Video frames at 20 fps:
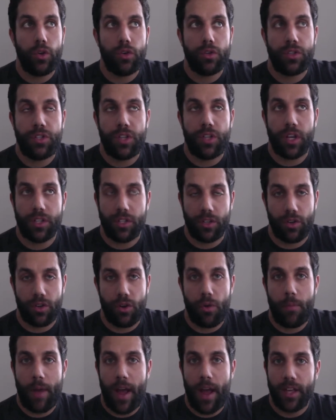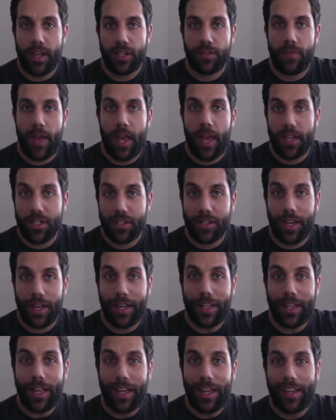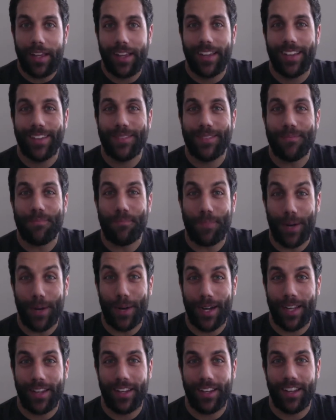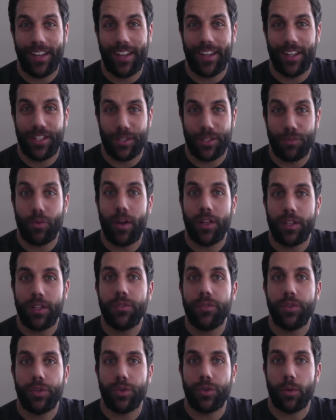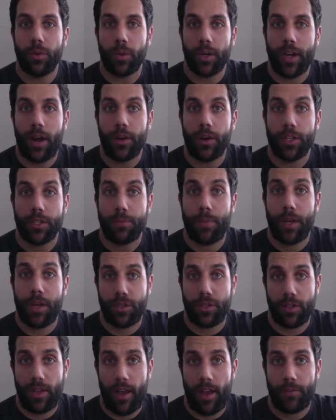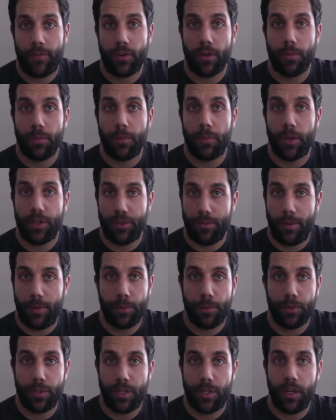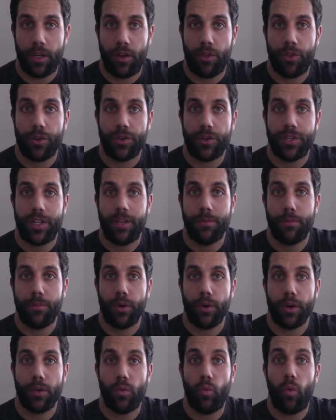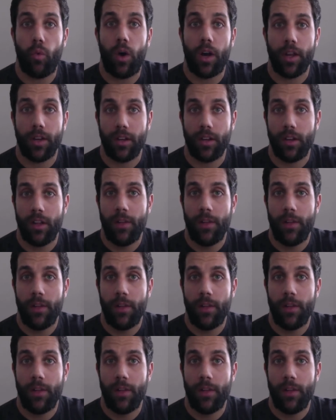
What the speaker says: doesn't go by as fast as I'd like, but it's a relatively short workout, especially after a bunch of people did 13.1